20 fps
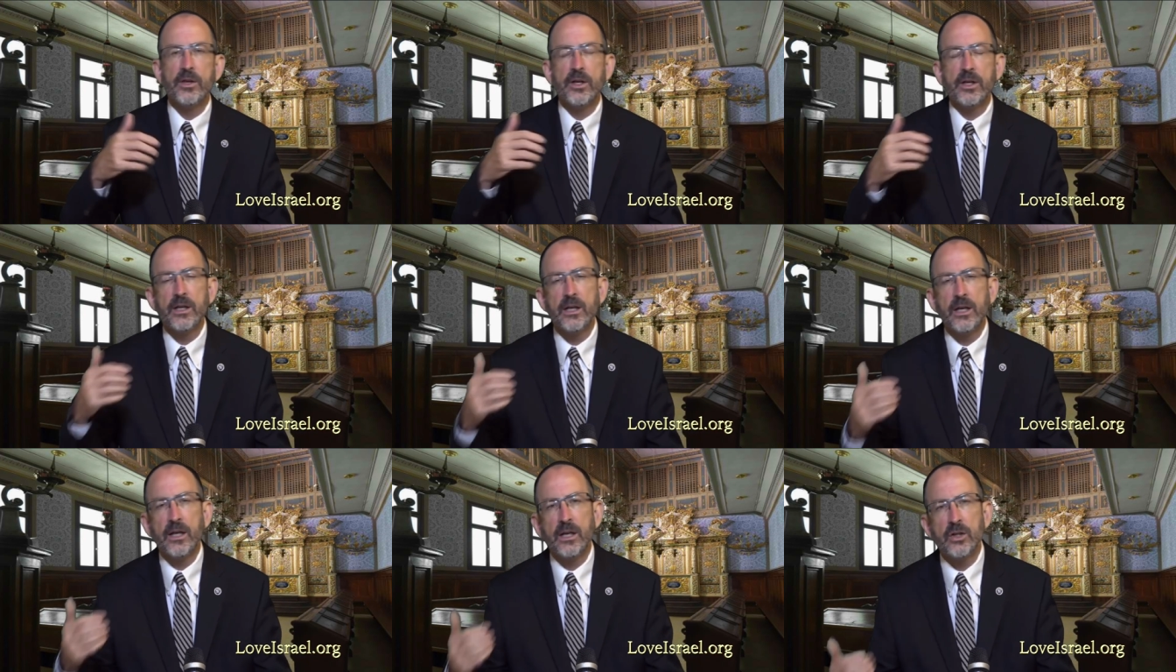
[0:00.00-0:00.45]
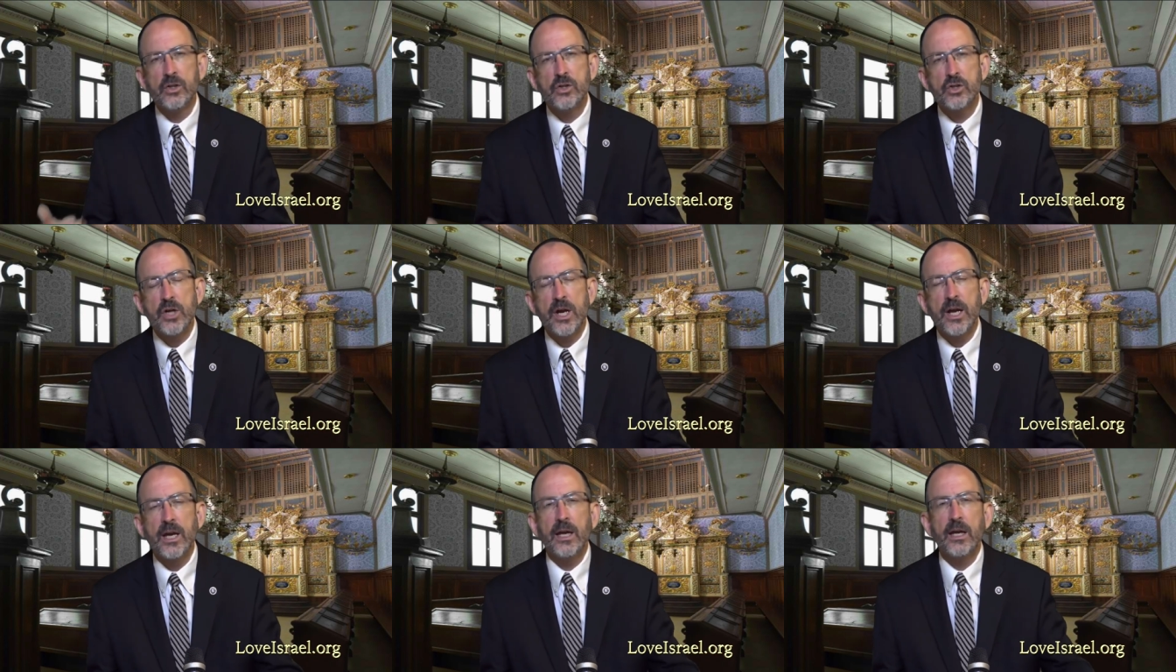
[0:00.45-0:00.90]
the King
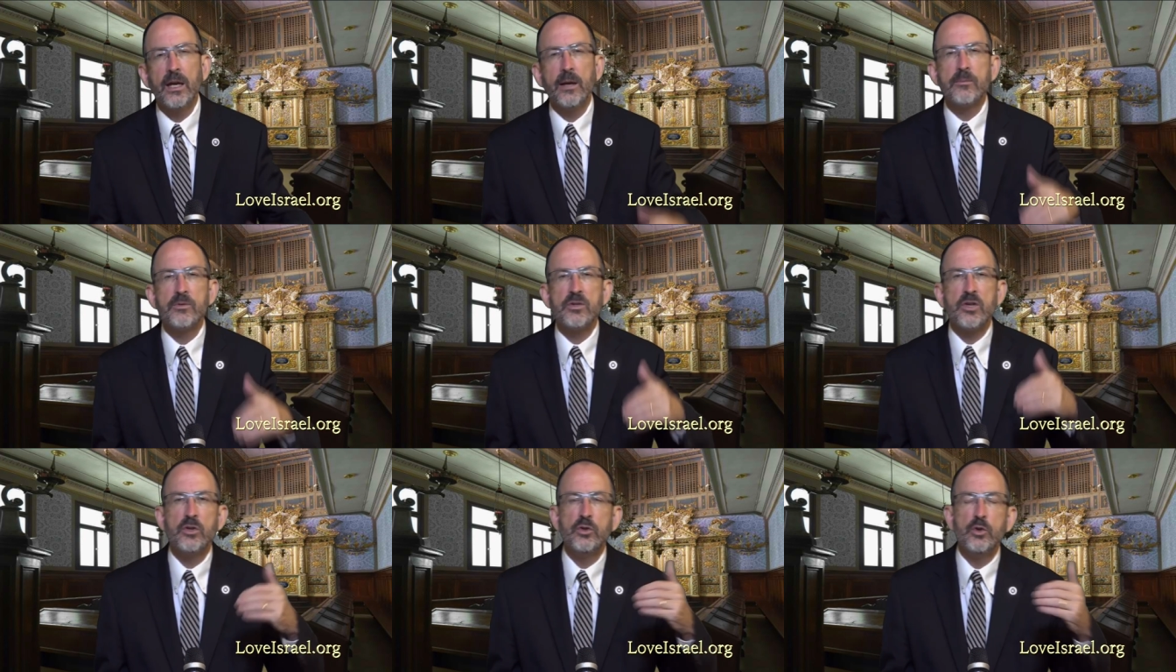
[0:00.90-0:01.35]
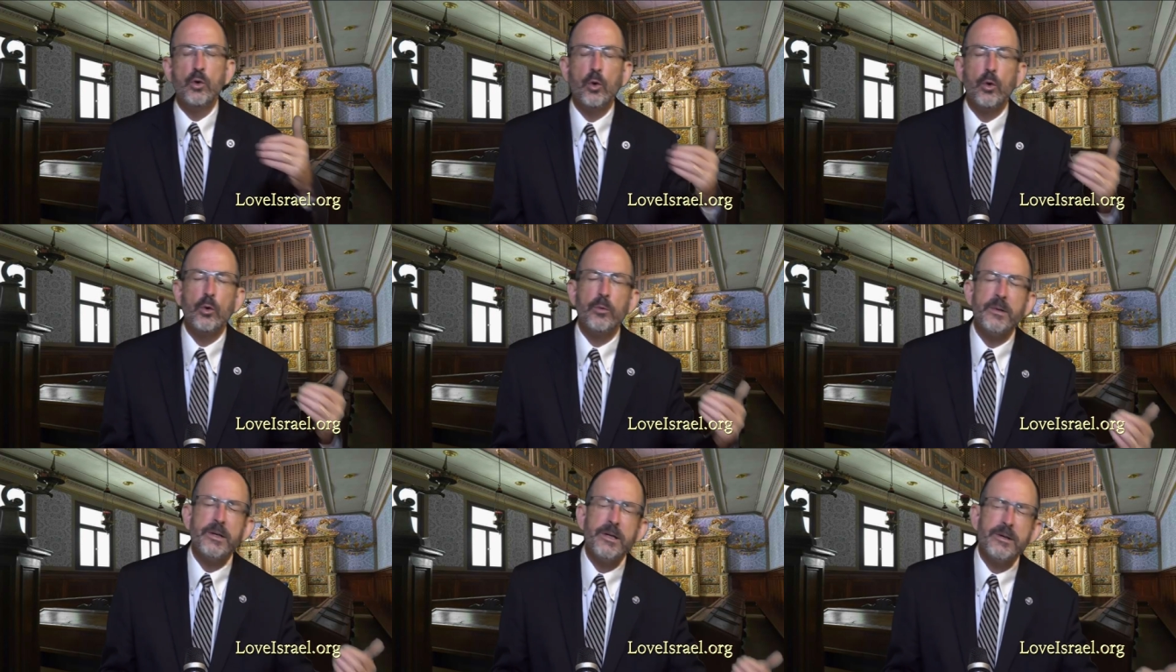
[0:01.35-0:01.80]
James, the
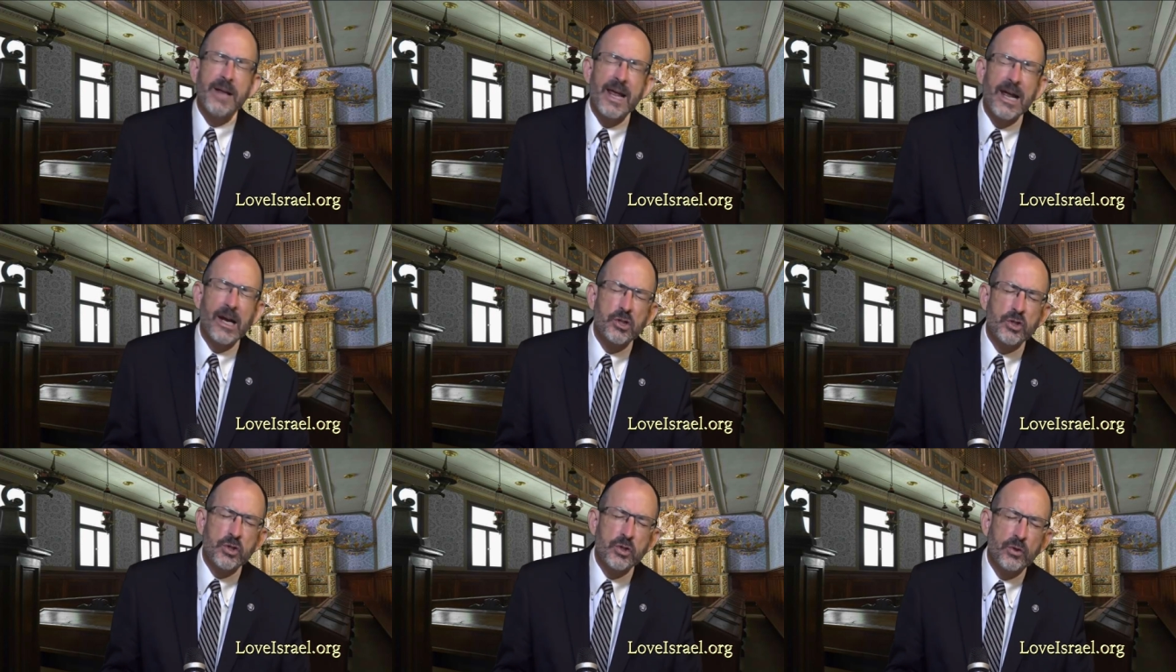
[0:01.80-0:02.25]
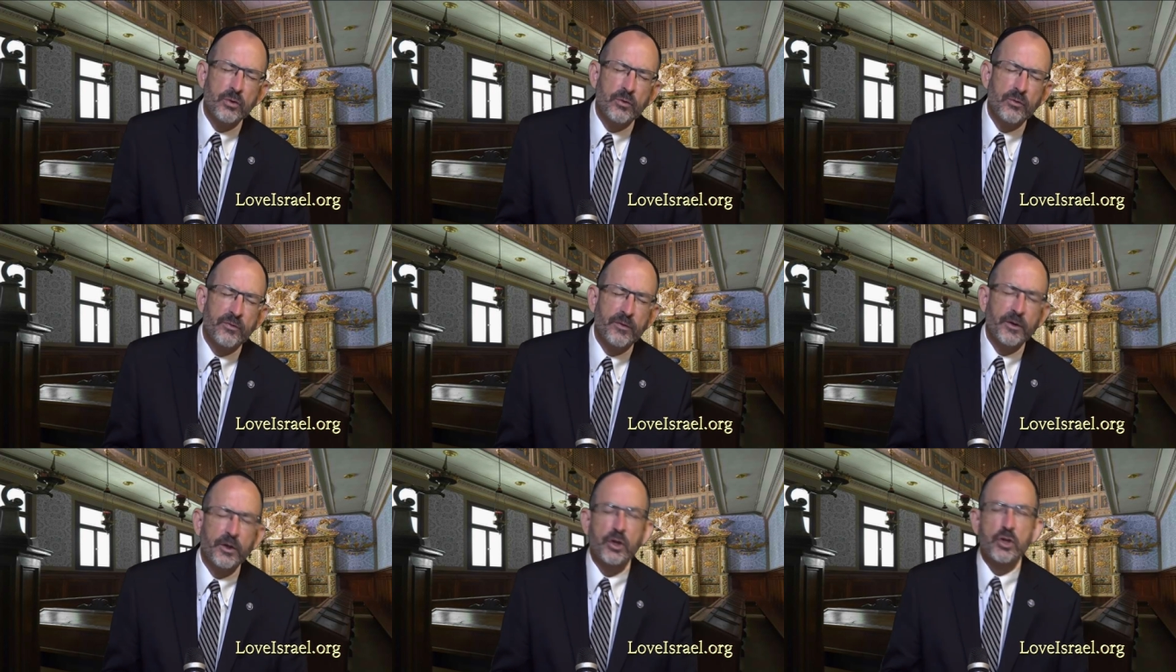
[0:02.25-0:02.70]
New
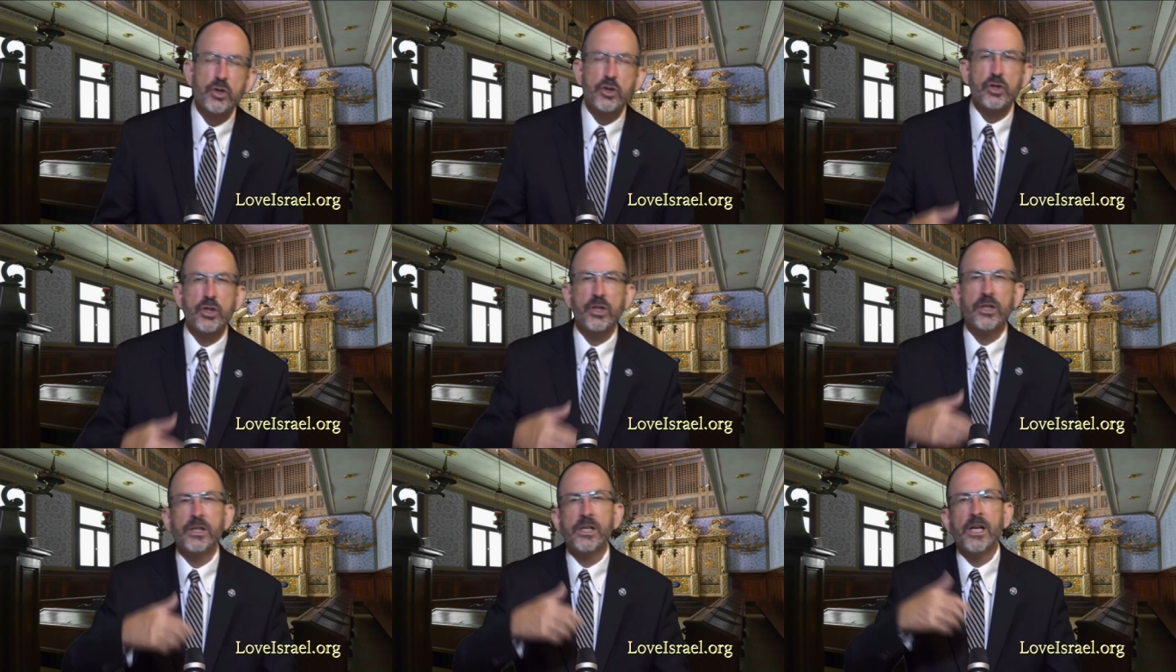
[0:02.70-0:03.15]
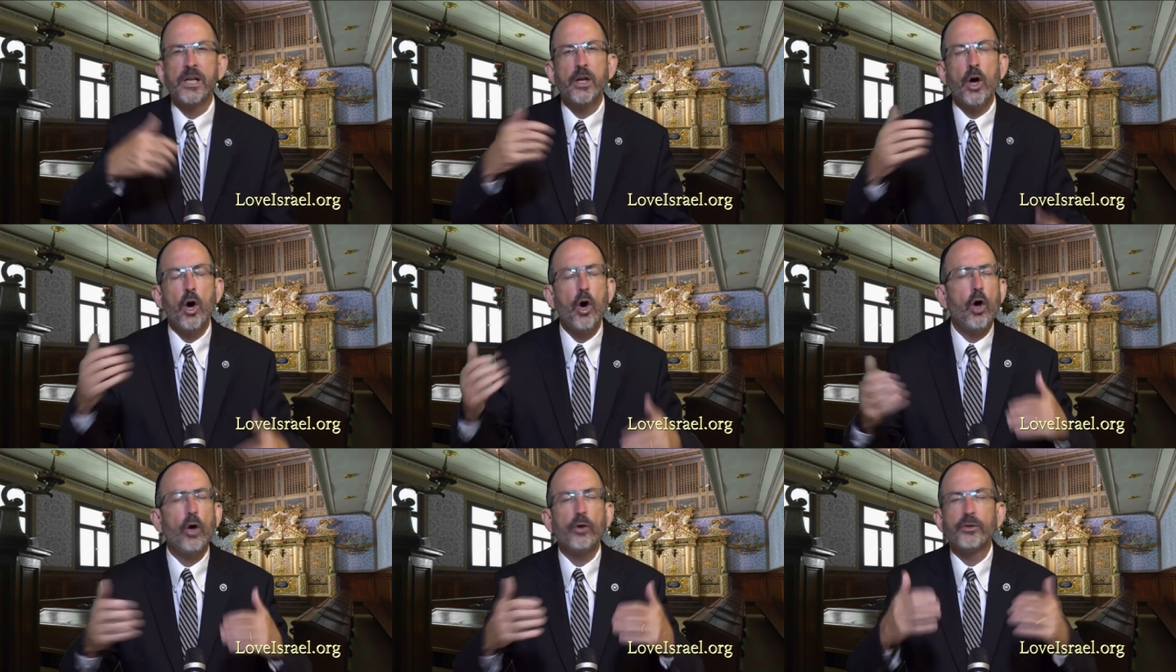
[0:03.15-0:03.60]
International Version, and
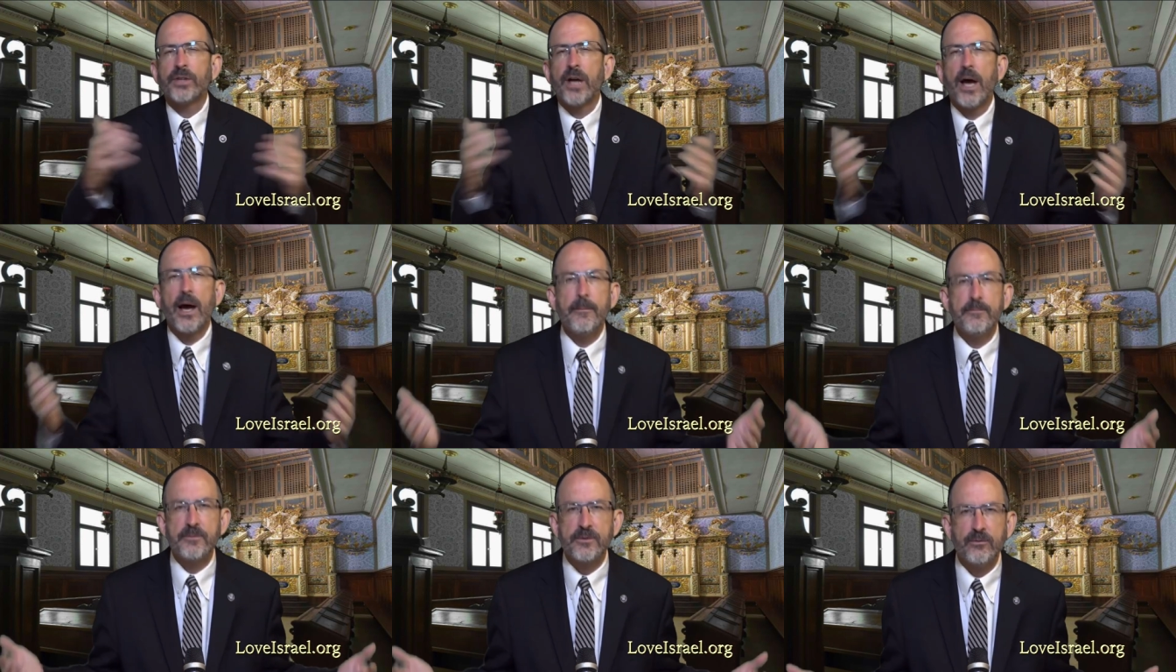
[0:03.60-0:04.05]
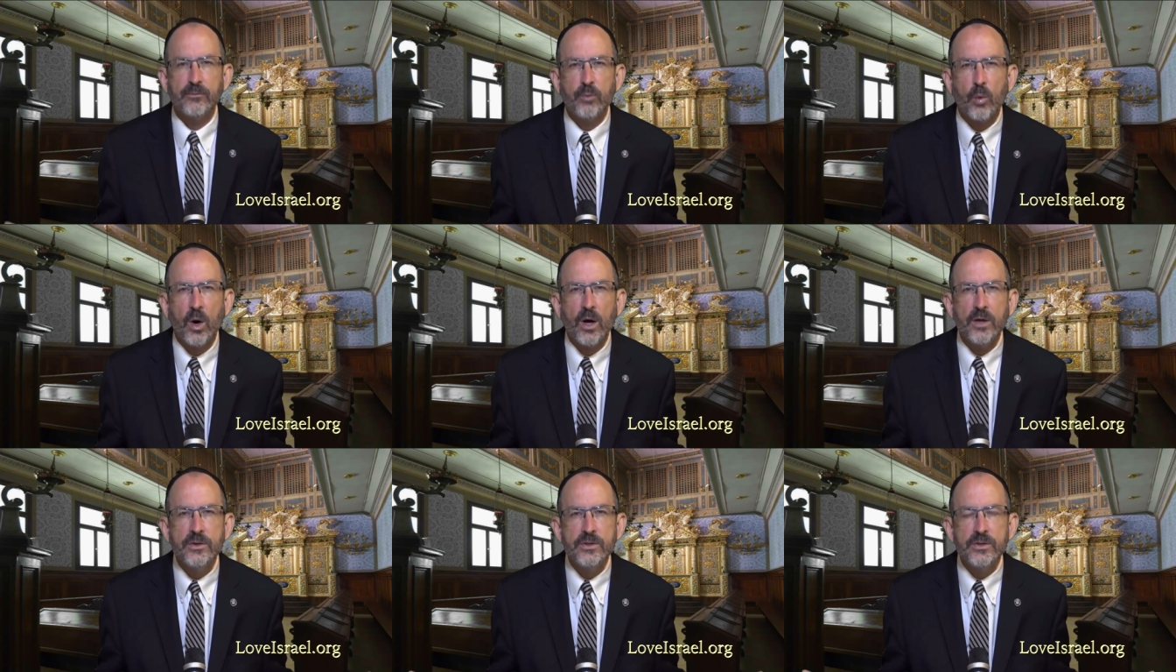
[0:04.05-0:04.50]
all types of
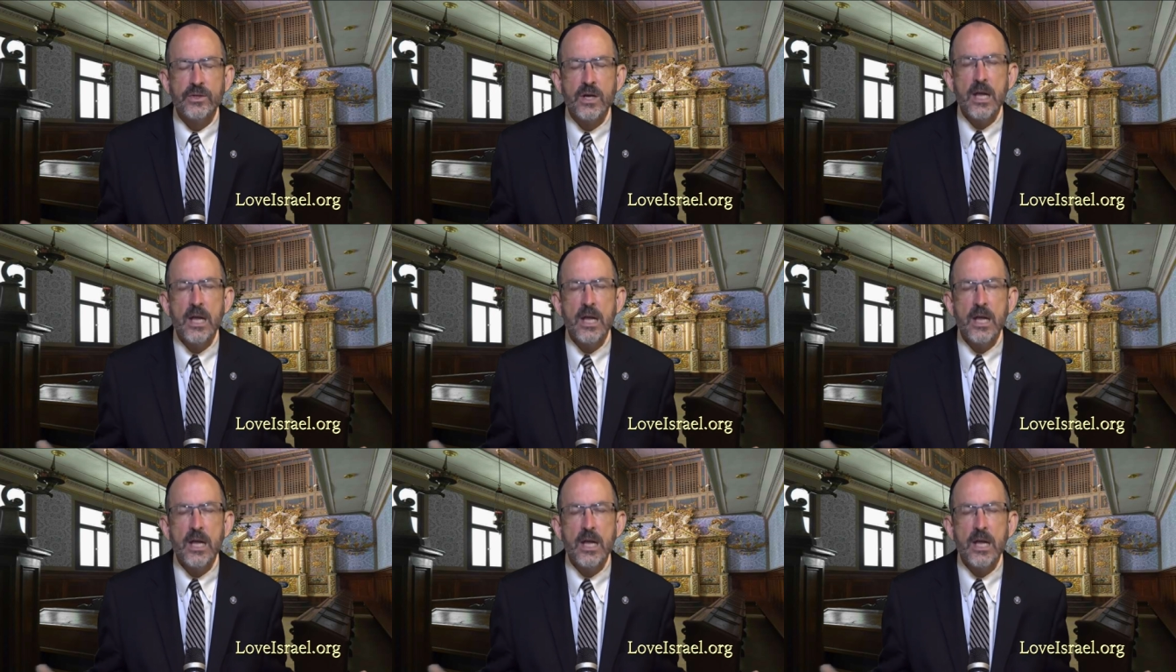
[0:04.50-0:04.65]
ones.